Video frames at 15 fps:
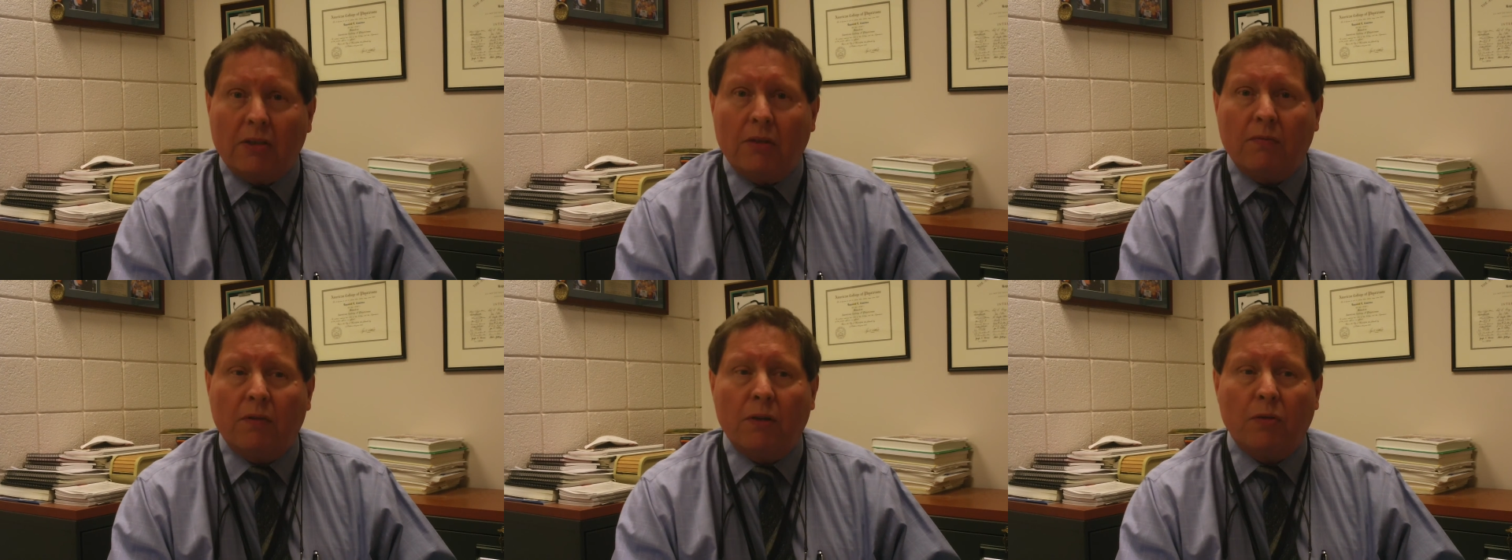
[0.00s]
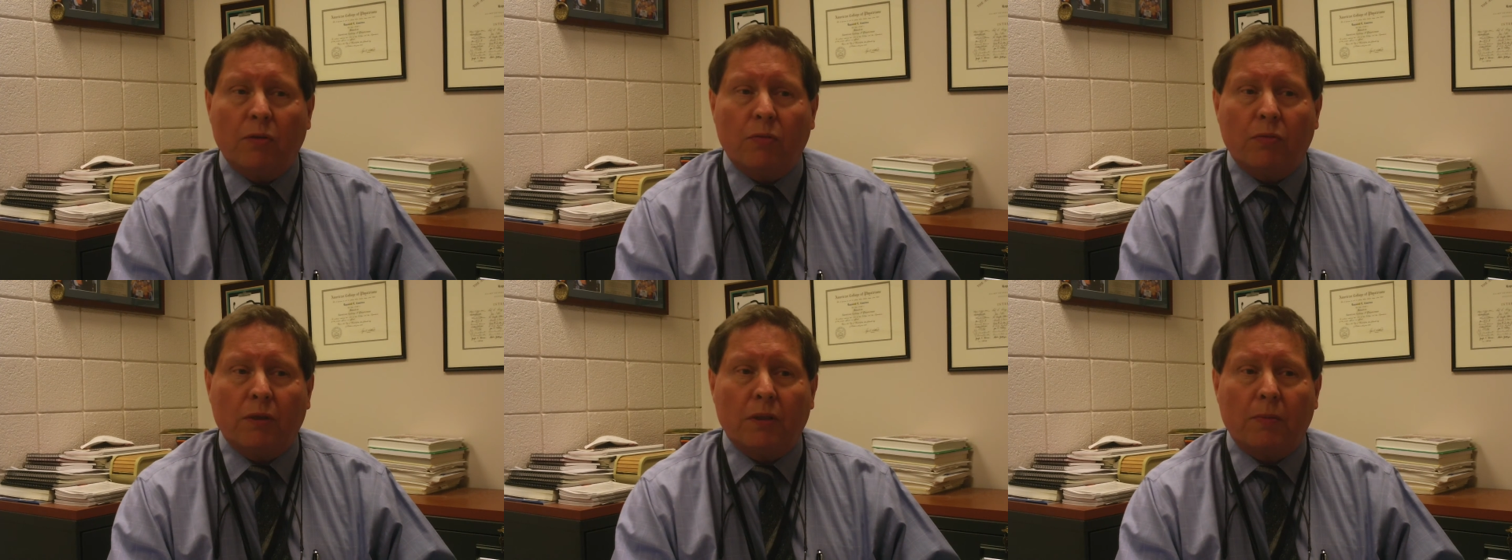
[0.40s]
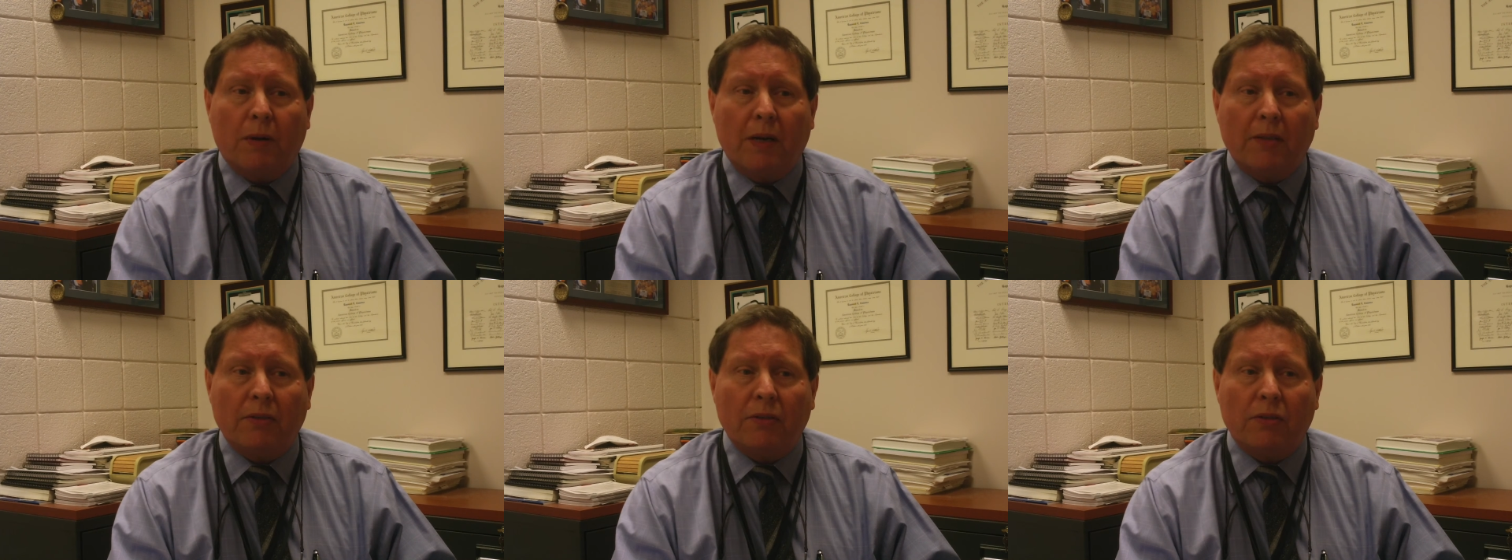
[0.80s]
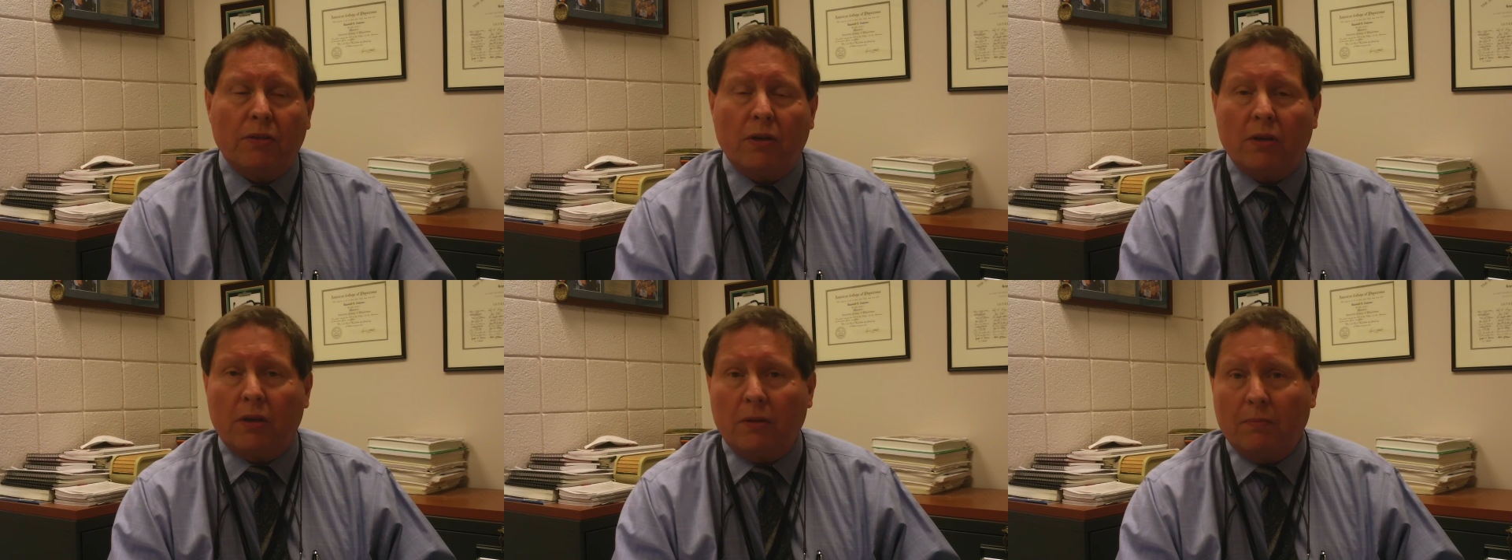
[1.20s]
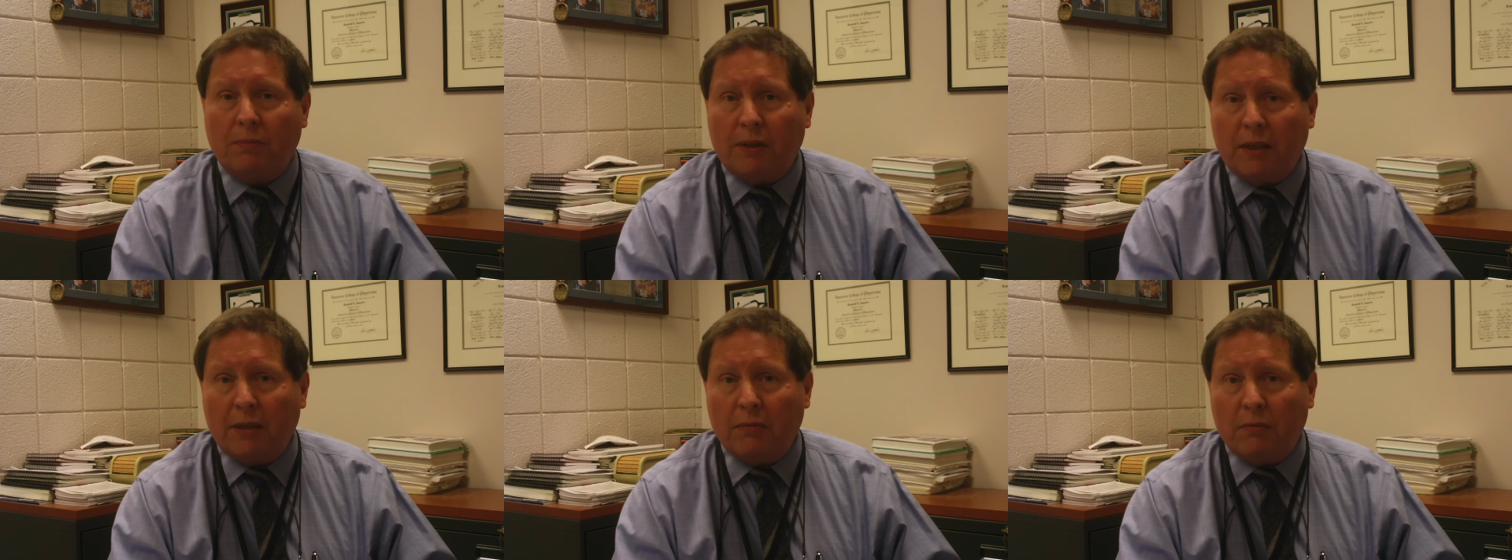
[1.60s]
of those responses are
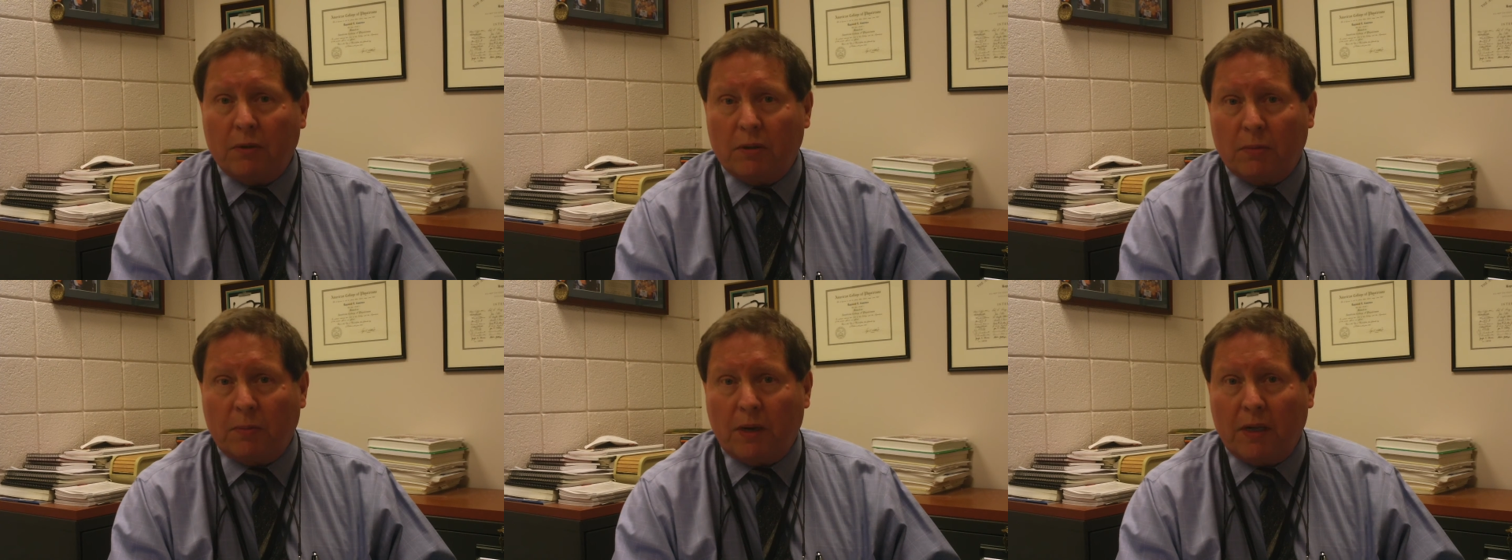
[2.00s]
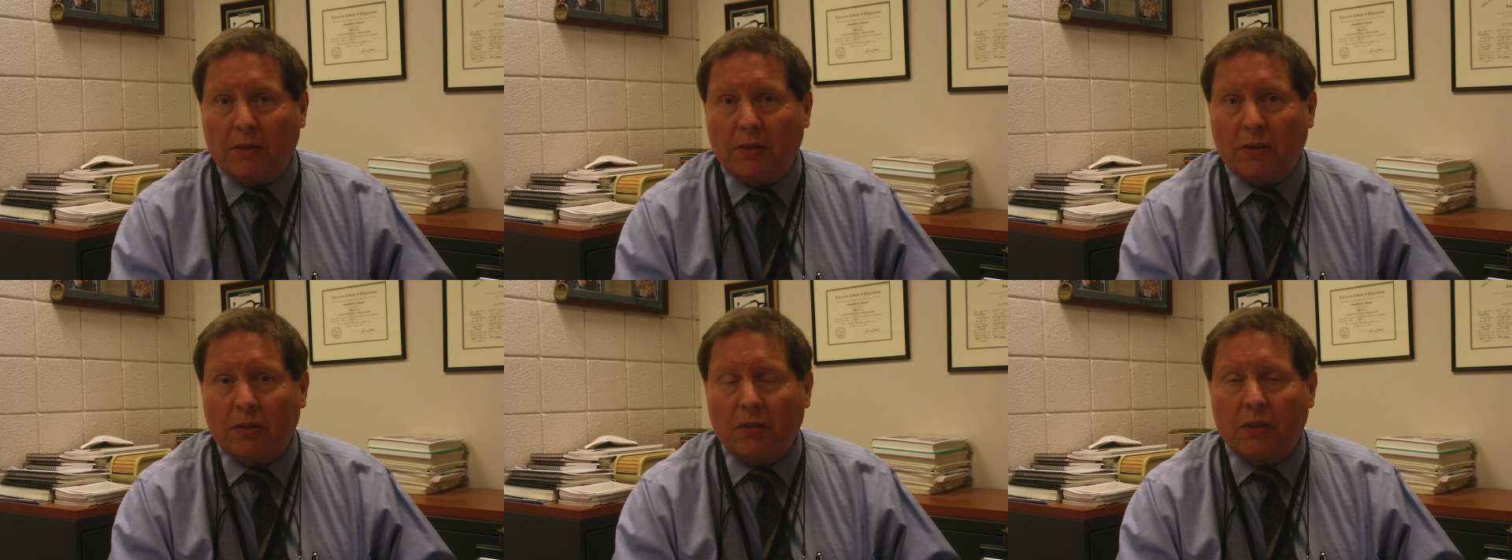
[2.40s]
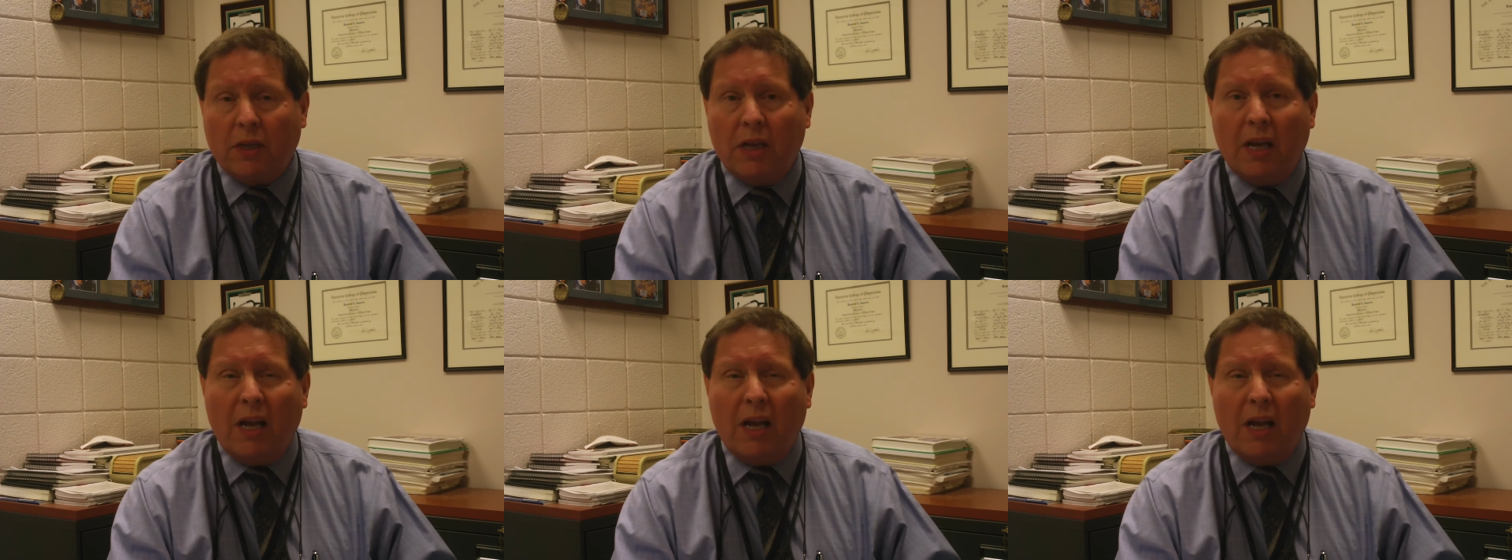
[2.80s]
complete responses.